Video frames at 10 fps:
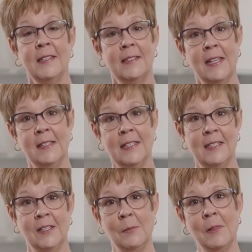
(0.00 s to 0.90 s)
stainless
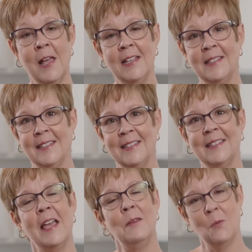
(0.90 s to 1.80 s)
steel
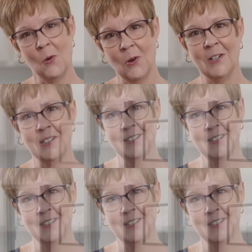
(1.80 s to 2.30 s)
appliances, and more.